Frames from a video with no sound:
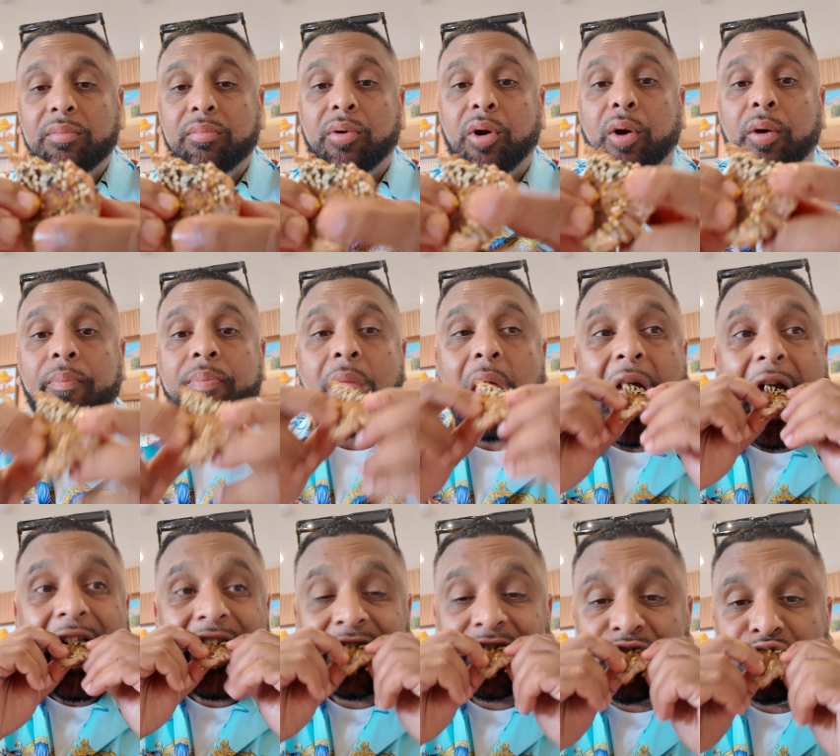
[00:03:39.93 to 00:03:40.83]

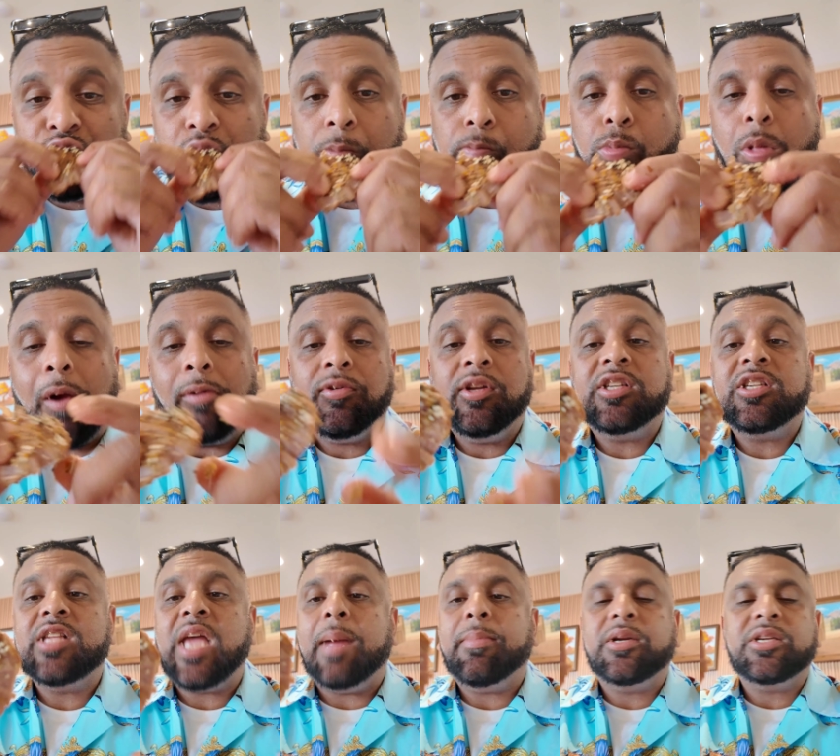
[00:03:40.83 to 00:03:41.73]
Bro,
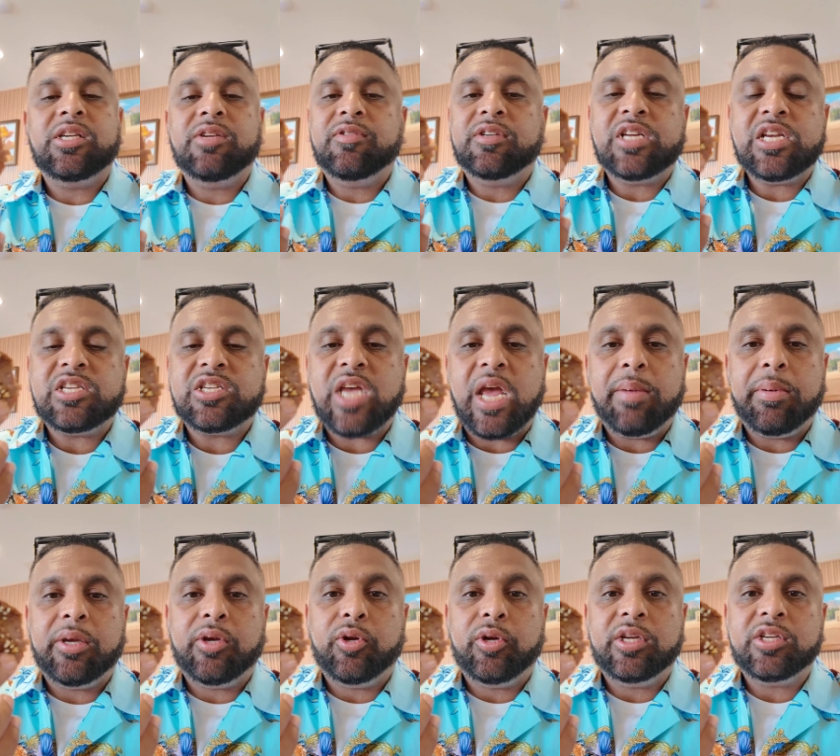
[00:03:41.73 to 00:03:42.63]
this lamb doesn't even taste
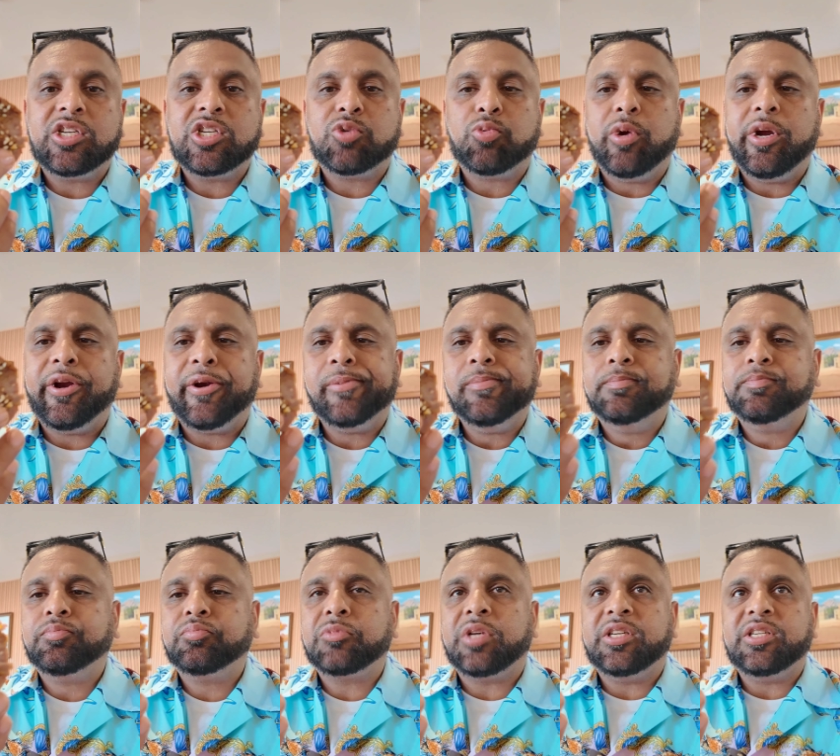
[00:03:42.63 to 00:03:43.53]
gamey, dude. It's just weird.
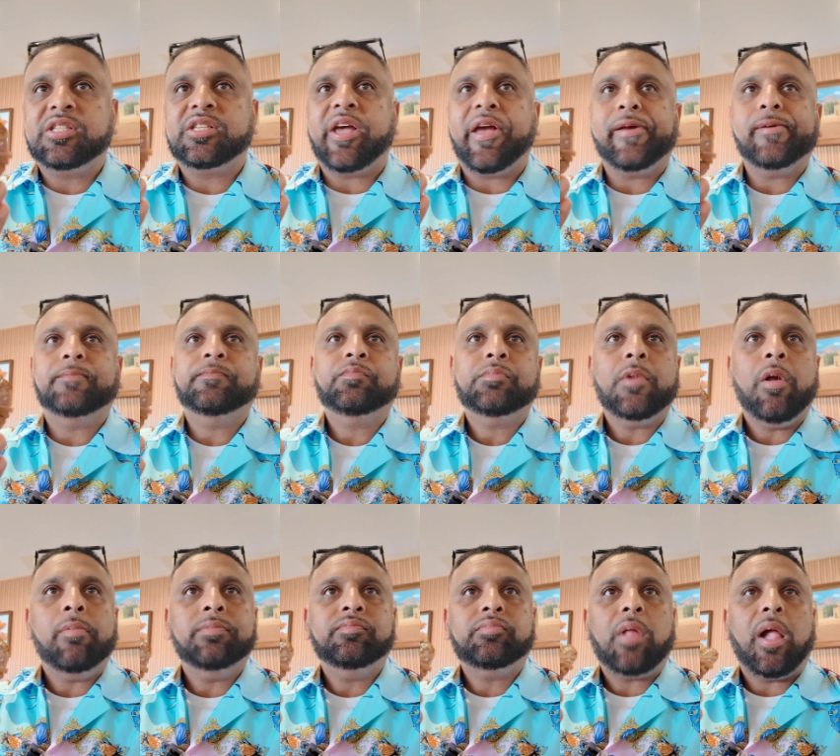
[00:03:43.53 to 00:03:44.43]
Because it's like,
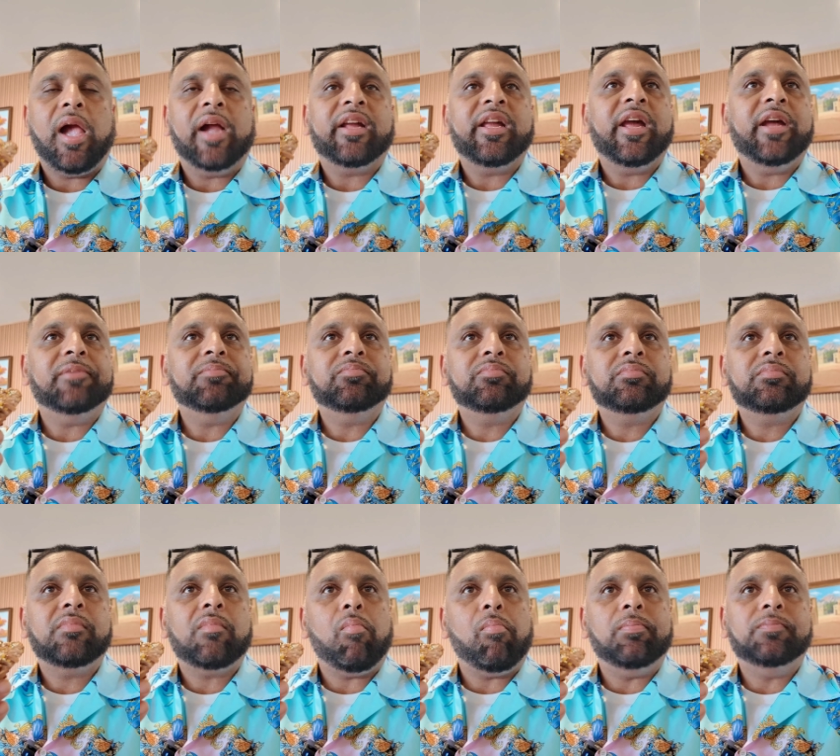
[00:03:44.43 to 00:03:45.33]
I can't,
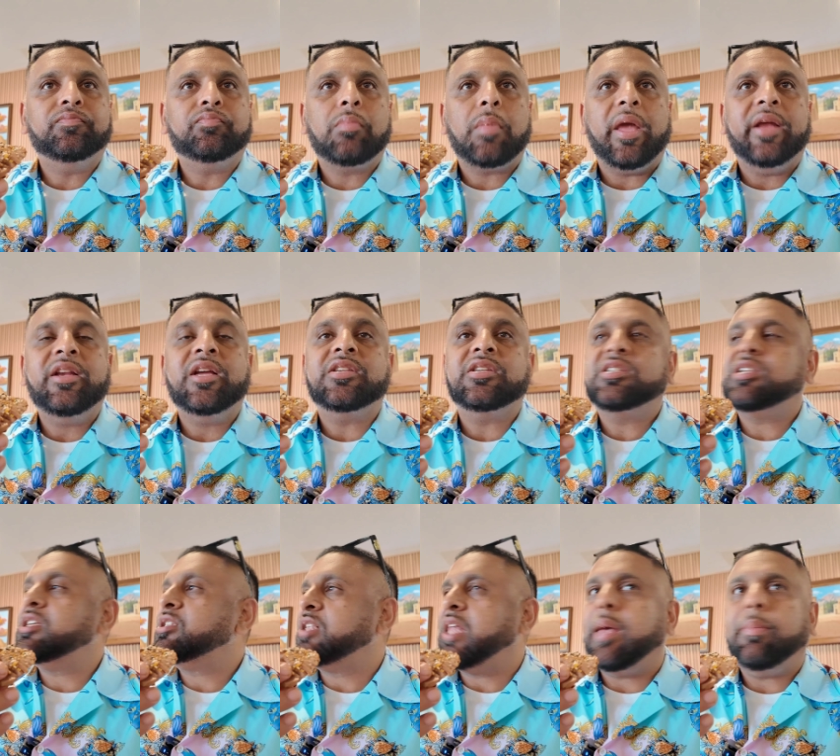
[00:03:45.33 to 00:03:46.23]
it doesn't
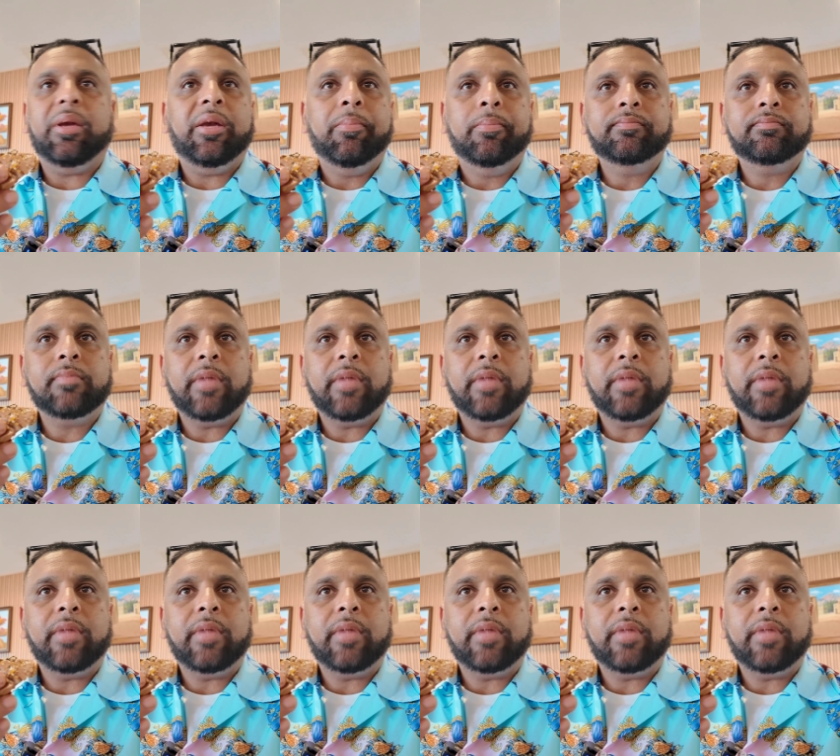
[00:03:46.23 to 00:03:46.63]
taste lammy